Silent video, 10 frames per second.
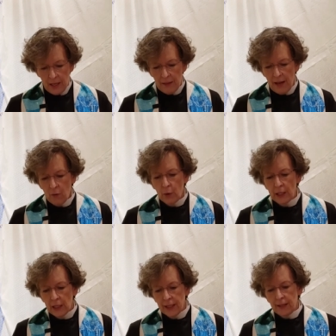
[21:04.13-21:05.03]
that
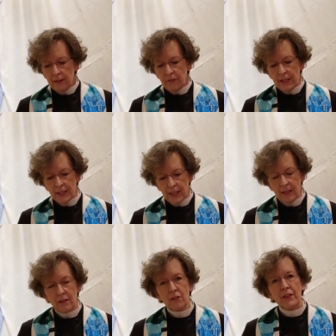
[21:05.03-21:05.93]
we live and
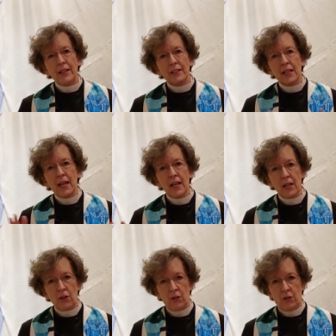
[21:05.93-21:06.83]
give and
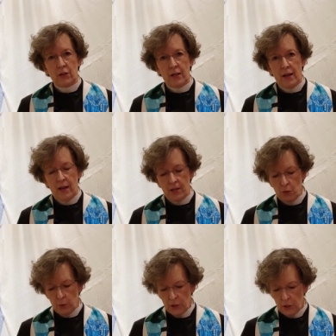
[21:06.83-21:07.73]
care
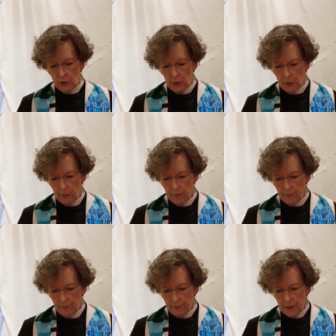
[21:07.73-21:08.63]
as we do.
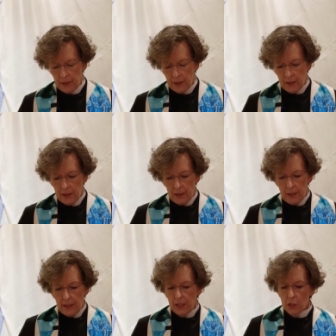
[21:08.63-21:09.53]

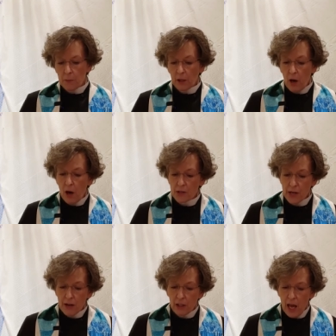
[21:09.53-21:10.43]
It is because
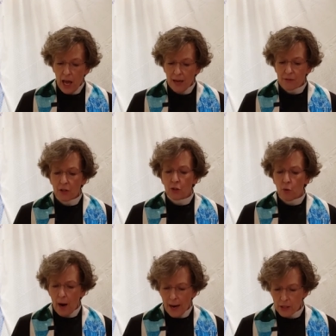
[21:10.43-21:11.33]
our lives are
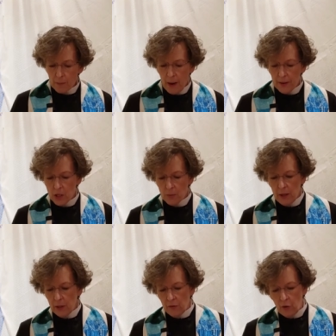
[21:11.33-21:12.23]
grasped by the
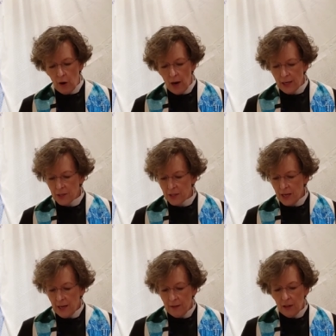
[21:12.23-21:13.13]
Spirit of Christ
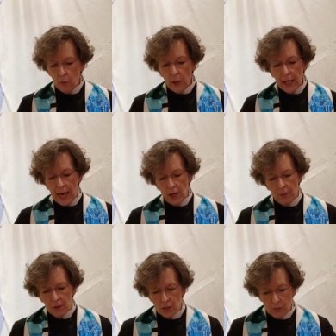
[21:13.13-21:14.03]
that we got
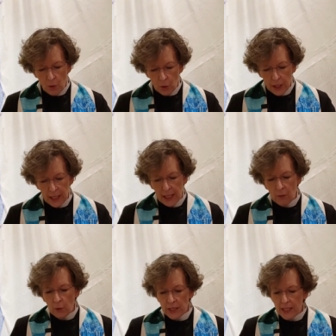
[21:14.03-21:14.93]
up this morning
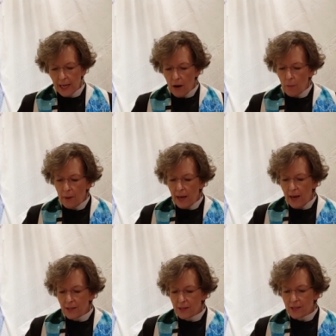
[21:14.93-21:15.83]
and we did our
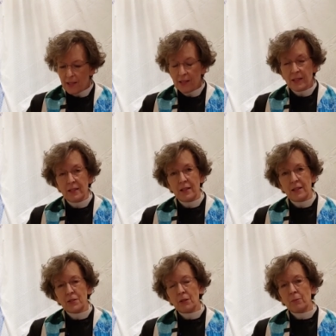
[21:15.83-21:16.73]
best,
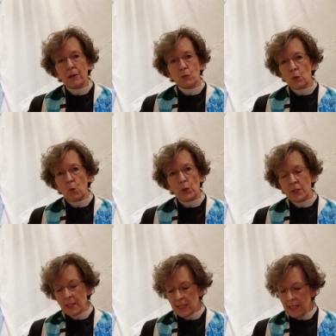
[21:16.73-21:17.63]
and sometimes we
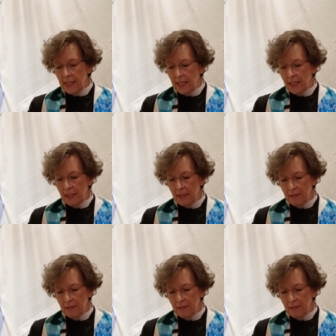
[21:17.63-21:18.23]
wanted to sing.